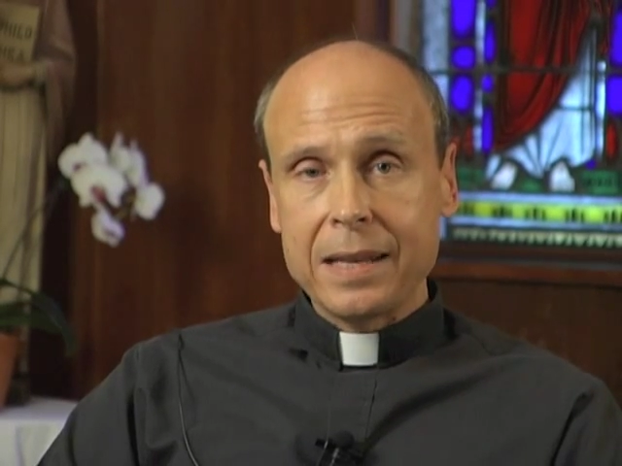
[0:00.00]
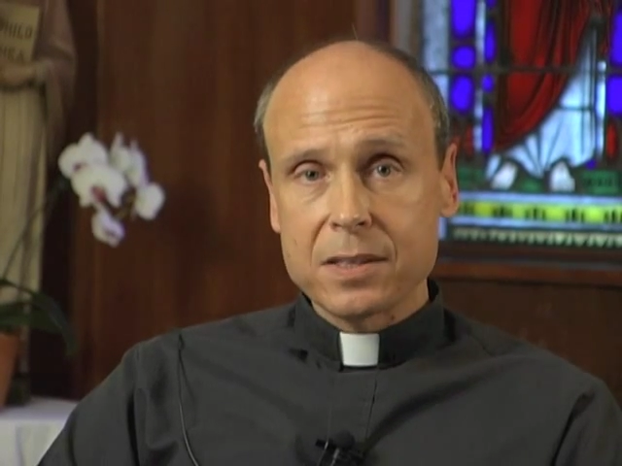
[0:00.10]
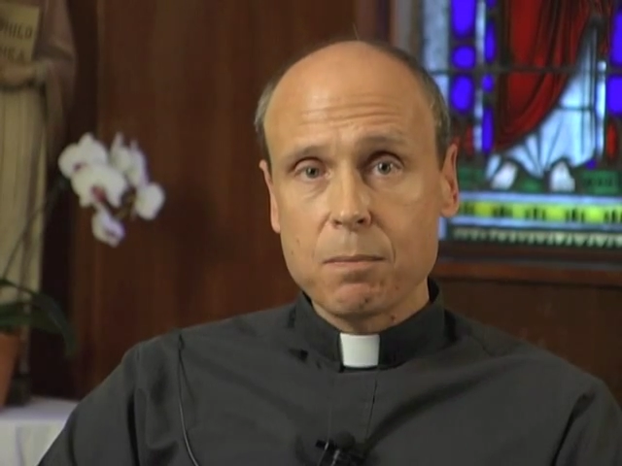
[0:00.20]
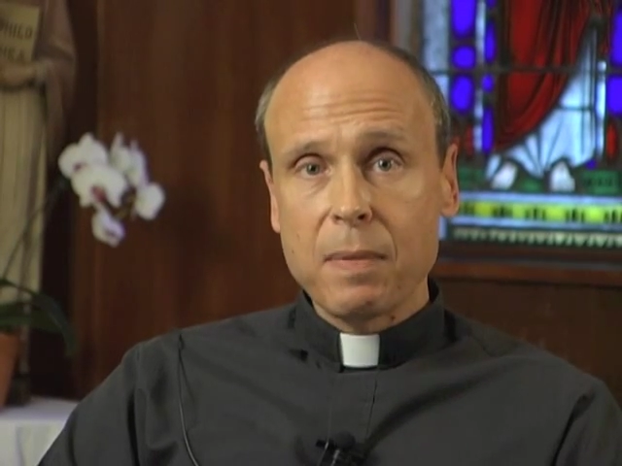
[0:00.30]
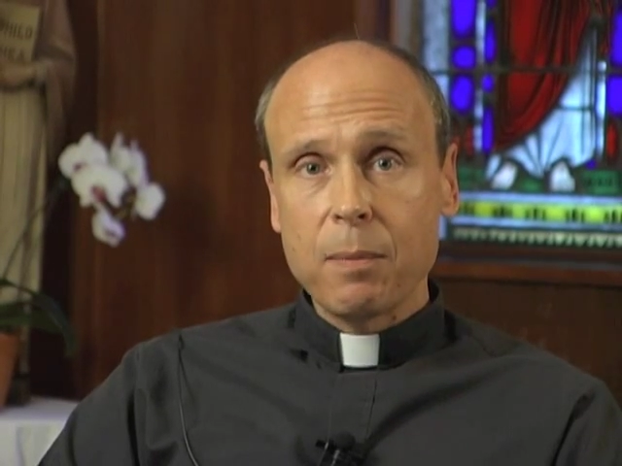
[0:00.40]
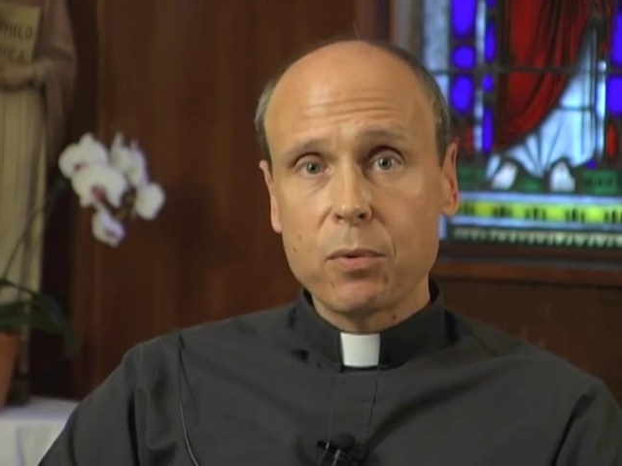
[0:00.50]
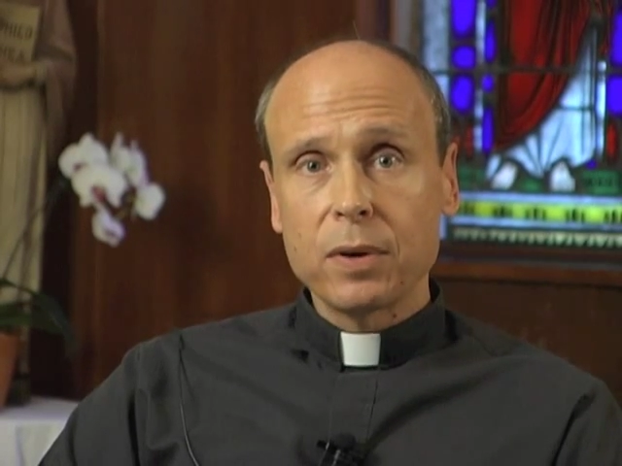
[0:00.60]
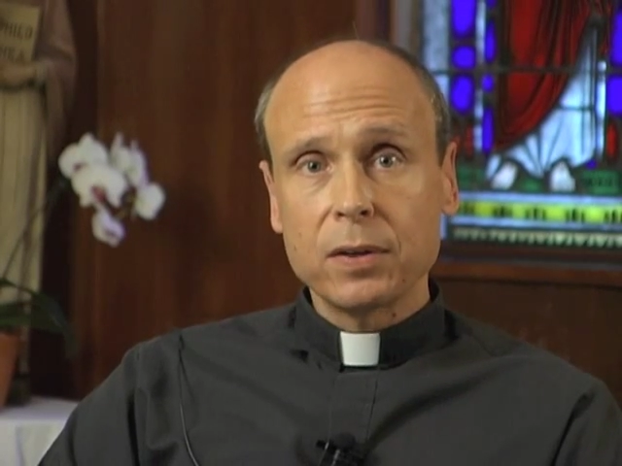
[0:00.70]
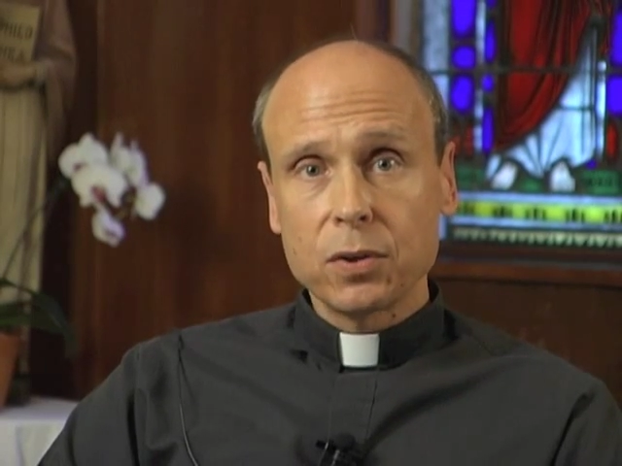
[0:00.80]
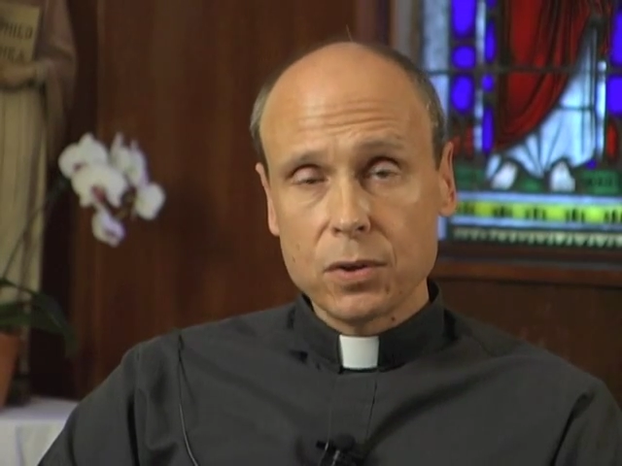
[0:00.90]
is a member
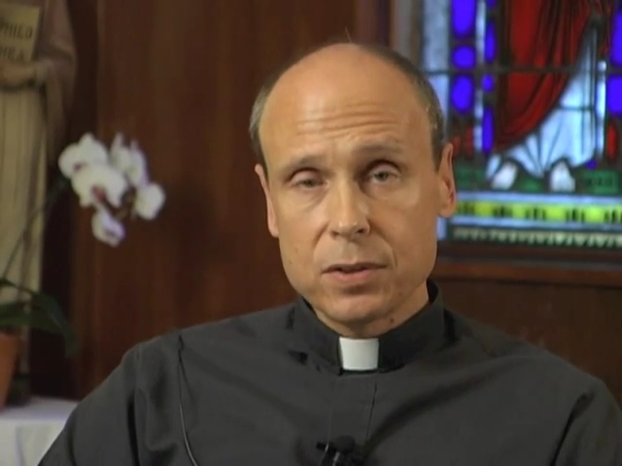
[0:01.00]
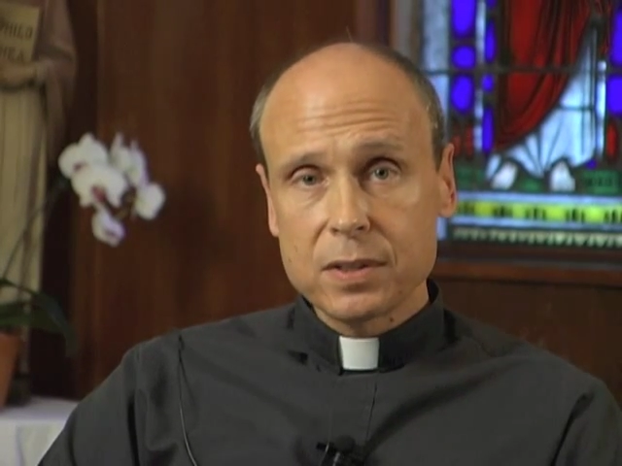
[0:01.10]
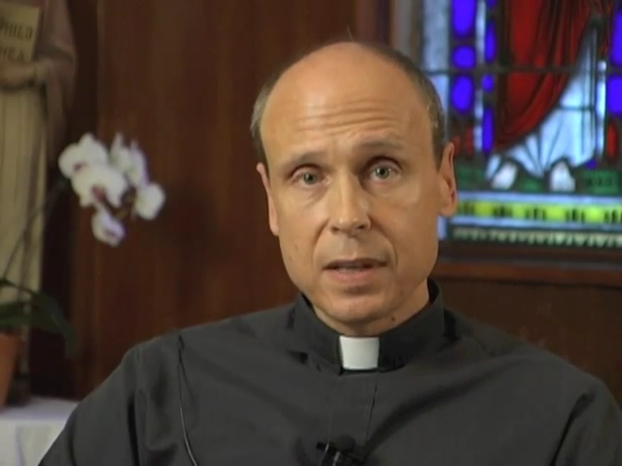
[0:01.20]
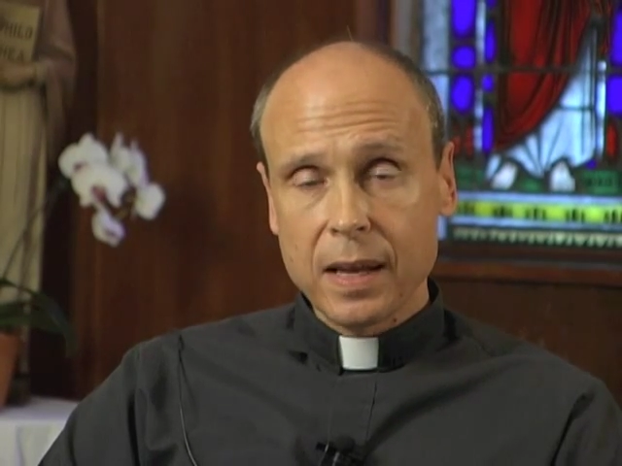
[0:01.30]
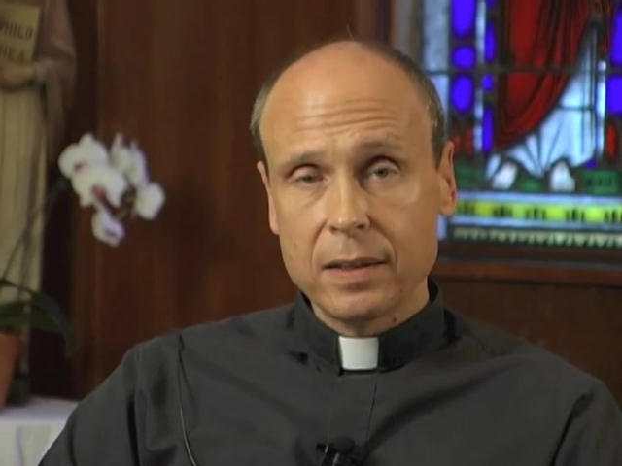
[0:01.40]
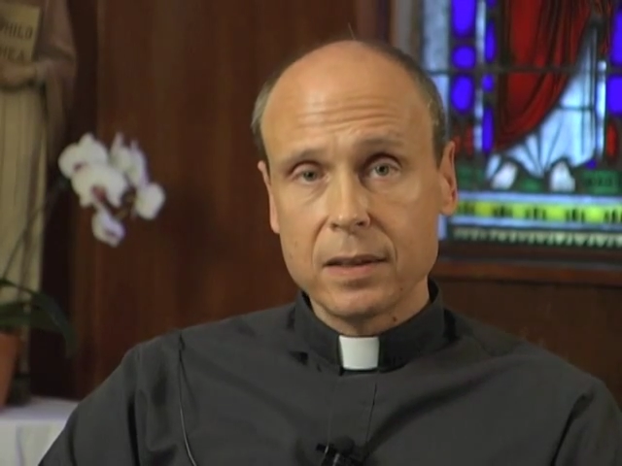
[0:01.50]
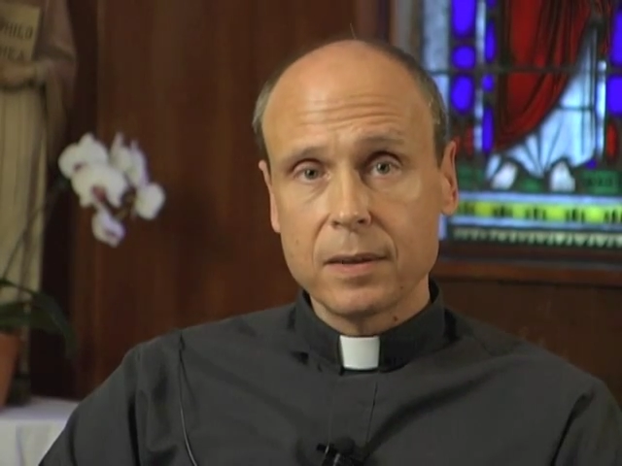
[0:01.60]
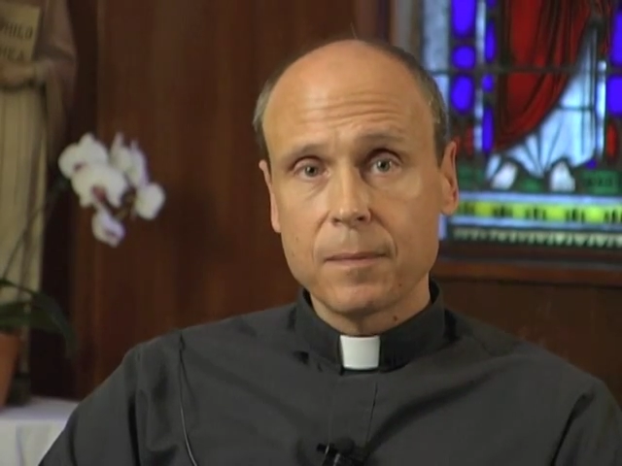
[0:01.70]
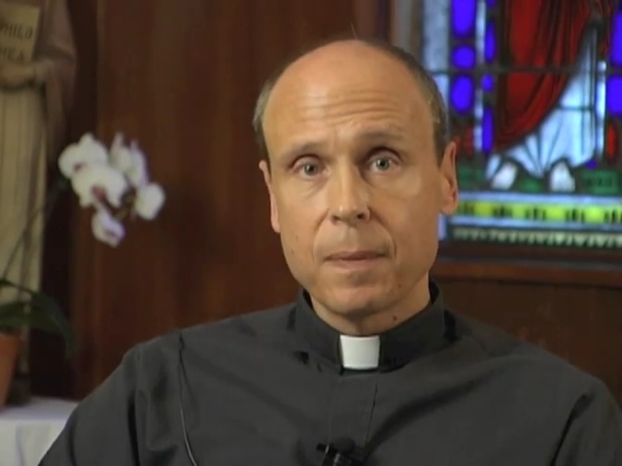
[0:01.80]
in good standing